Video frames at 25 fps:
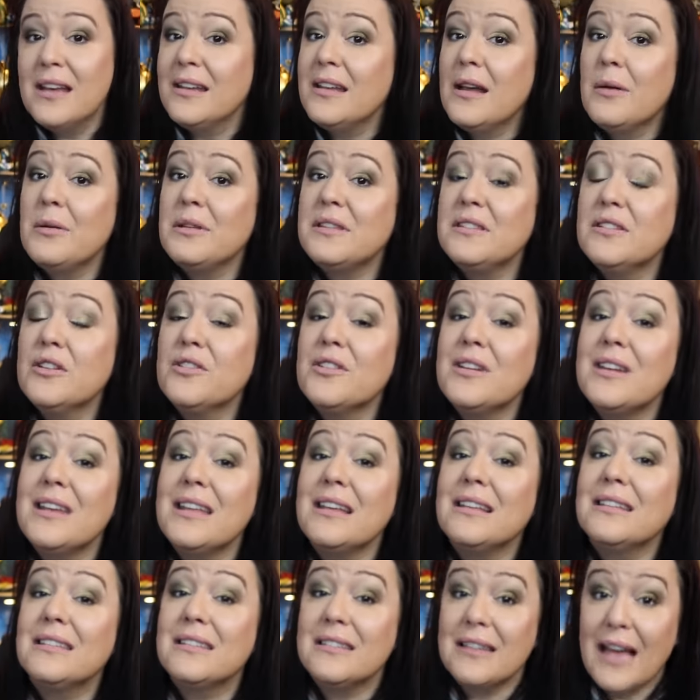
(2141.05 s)
Now it's not an
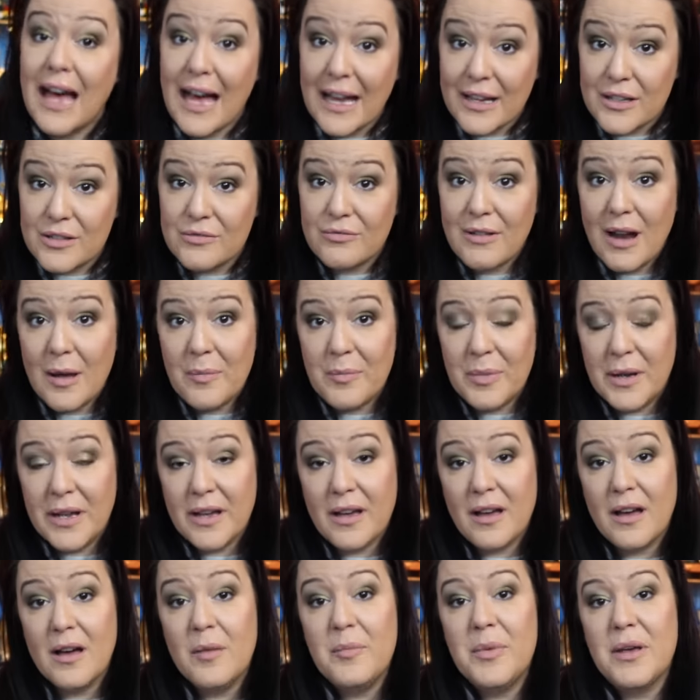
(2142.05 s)
exact
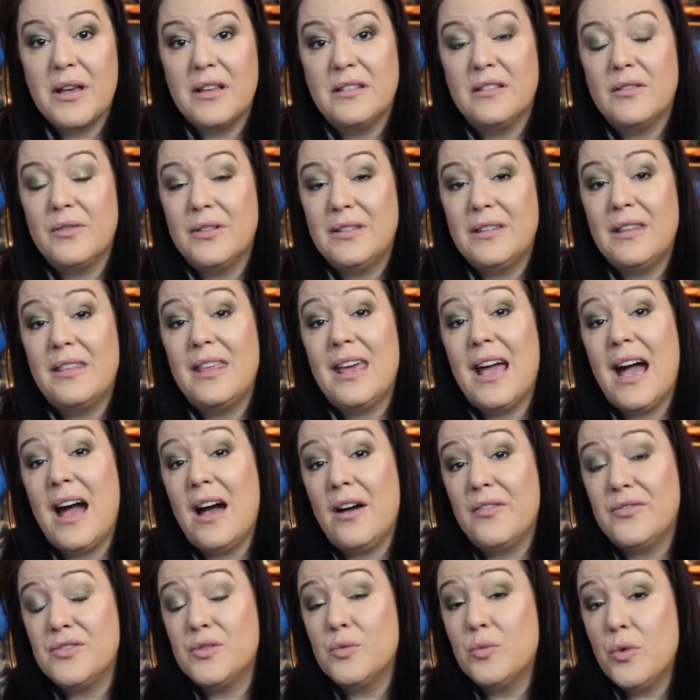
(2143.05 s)
replica because obviously they
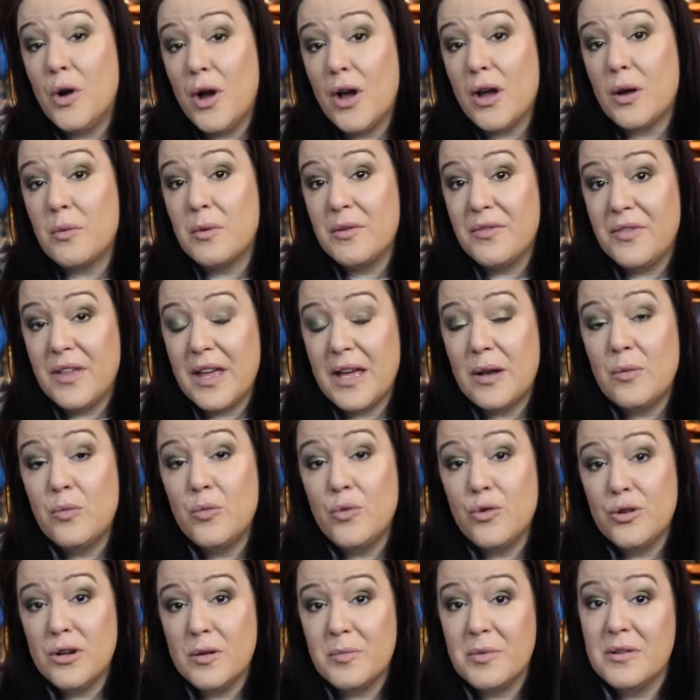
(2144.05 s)
have to work
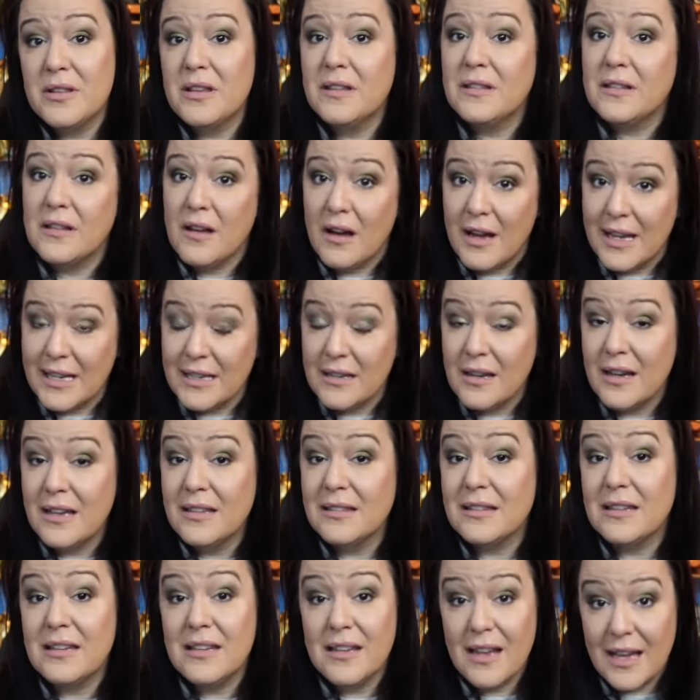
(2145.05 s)
within Warner Brothers
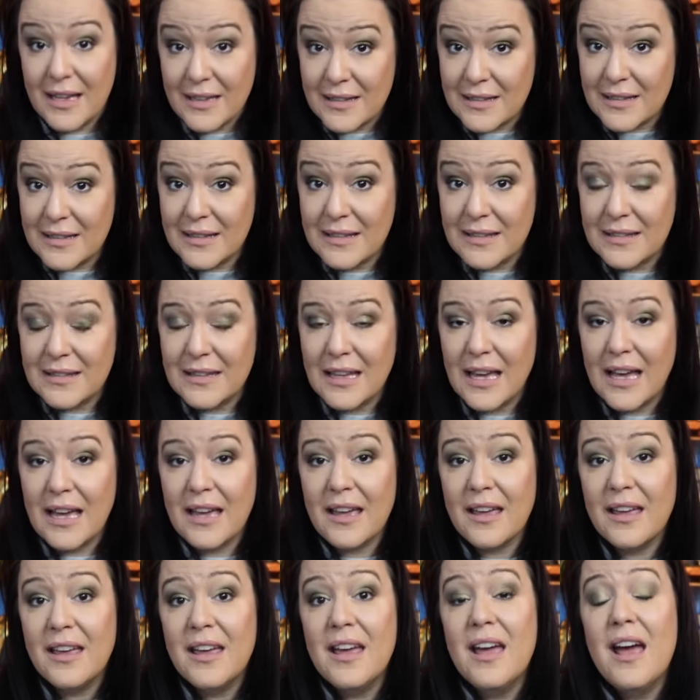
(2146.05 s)
guidelines and
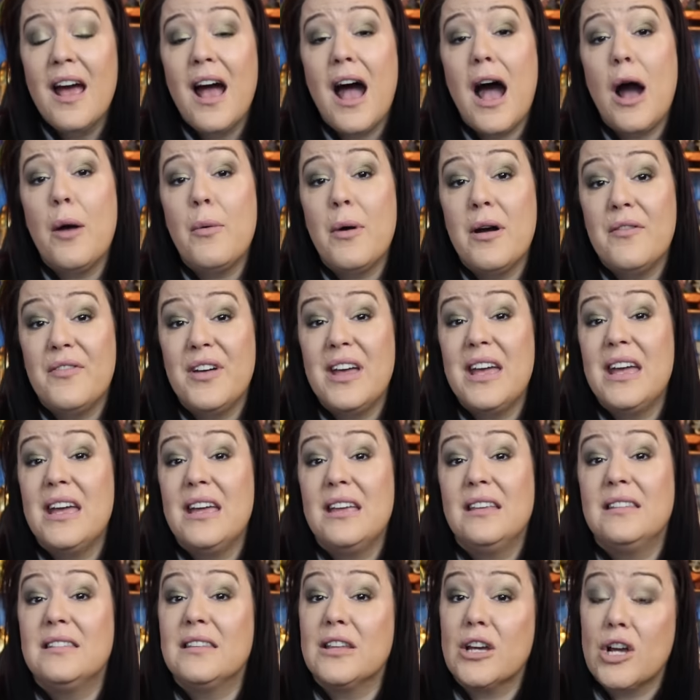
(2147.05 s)
licensing. However,
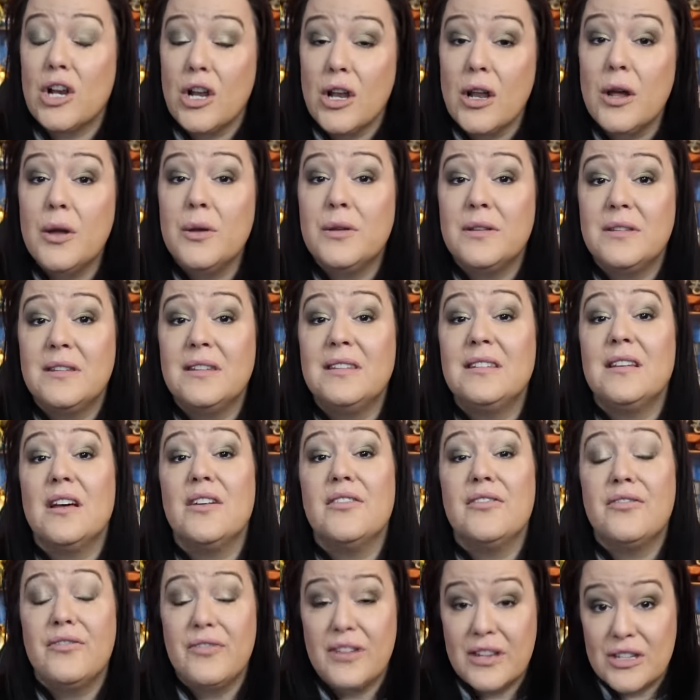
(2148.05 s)
it is the closest
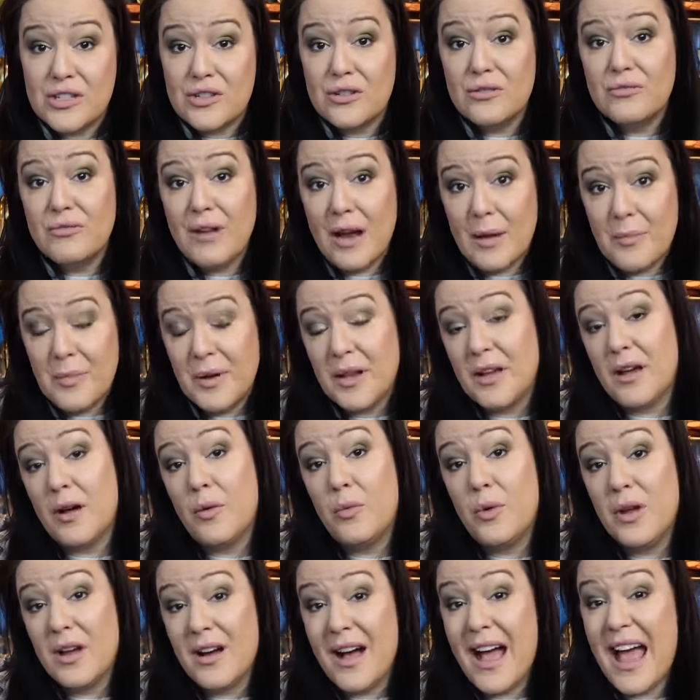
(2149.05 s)
official
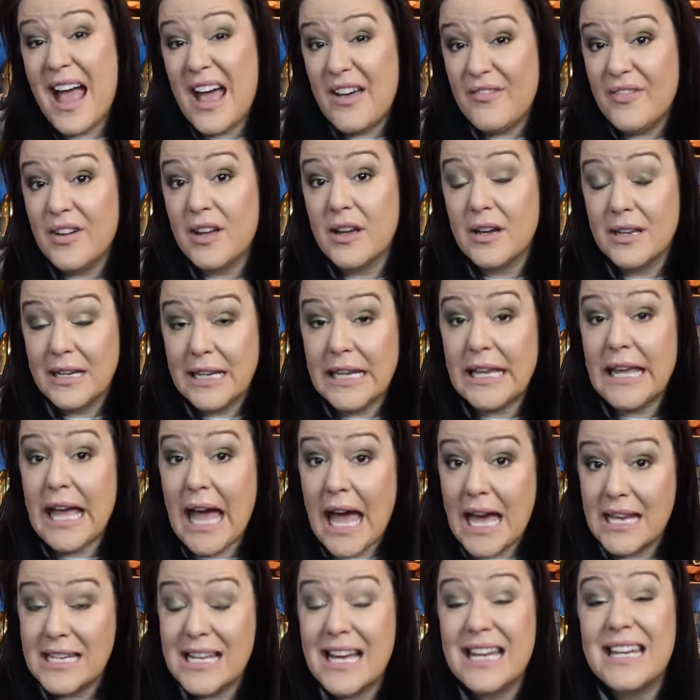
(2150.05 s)
replica we are ever going to
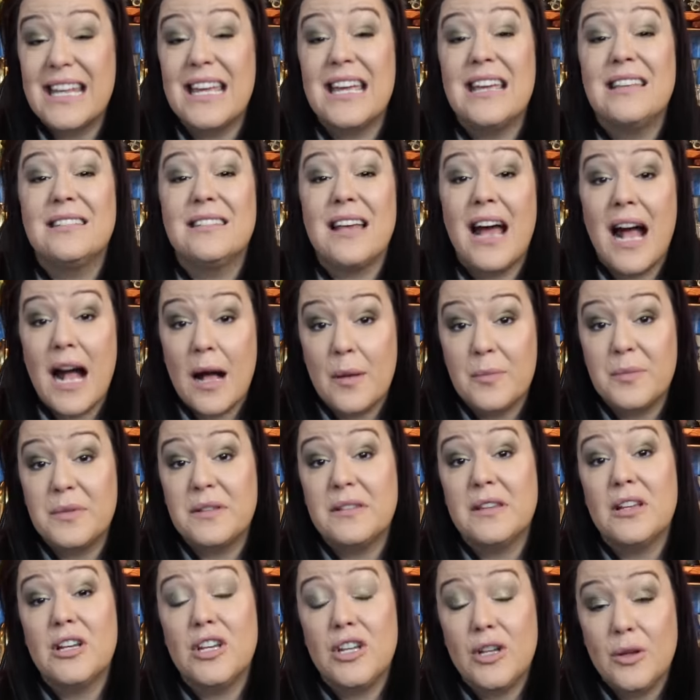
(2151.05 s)
get and it is
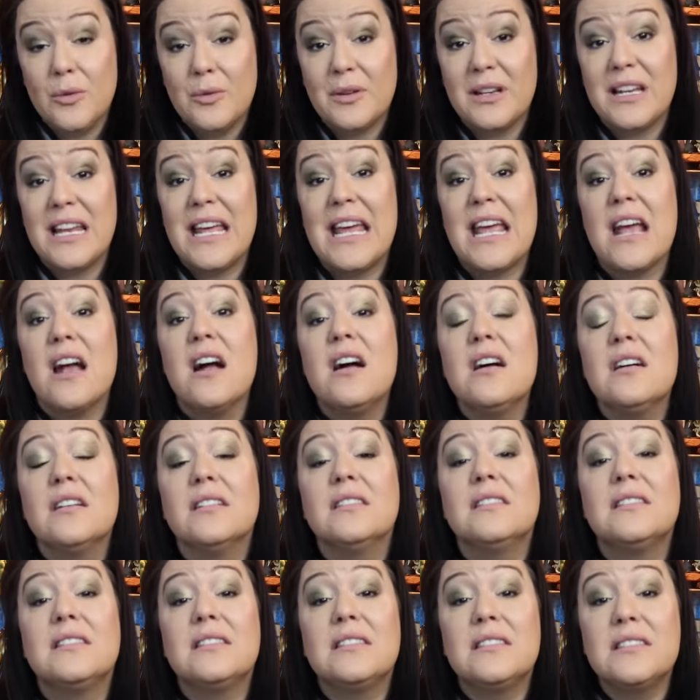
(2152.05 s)
absolutely
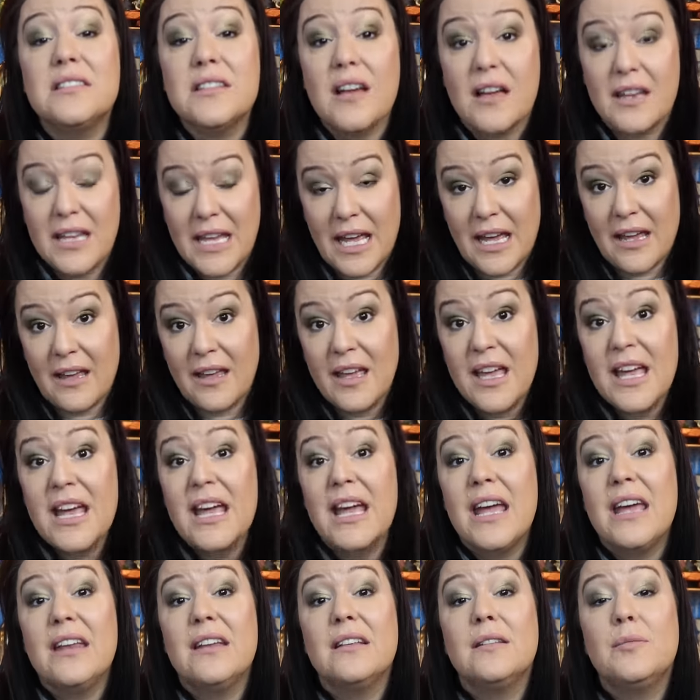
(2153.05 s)
stunning.
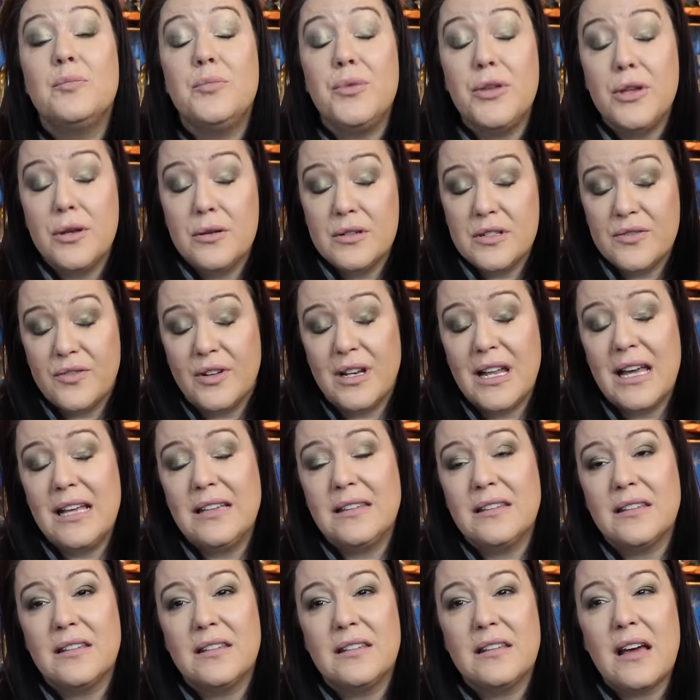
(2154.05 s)
It is beautiful.
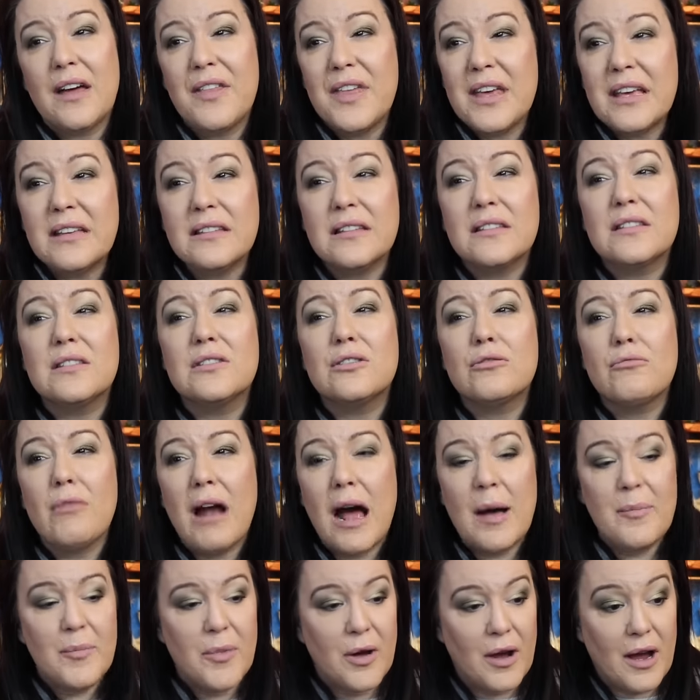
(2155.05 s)
It's a, I think it's a
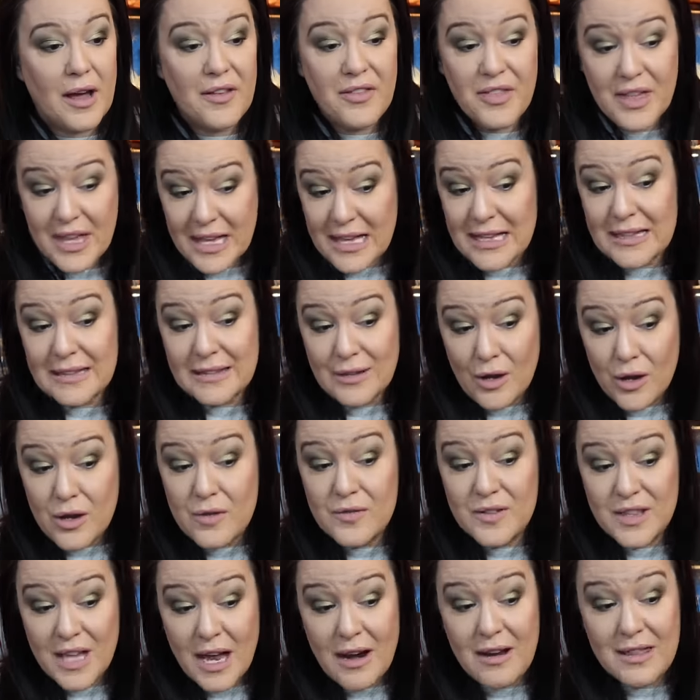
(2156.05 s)
scrapbook. I think it's
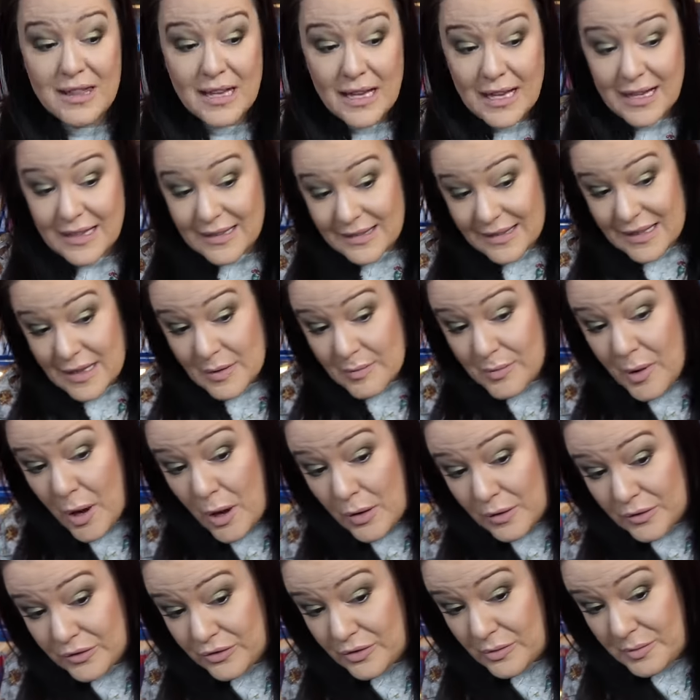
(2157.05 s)
over there. I think I can see the
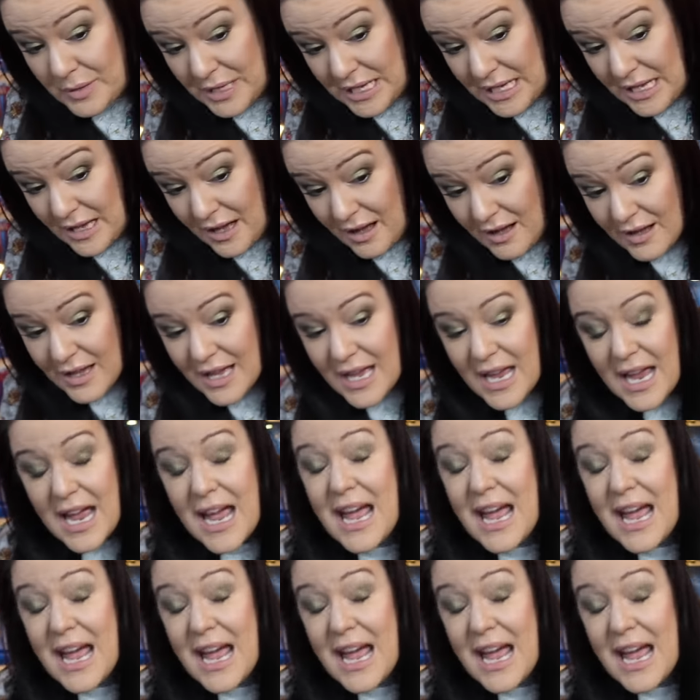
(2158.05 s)
box from here.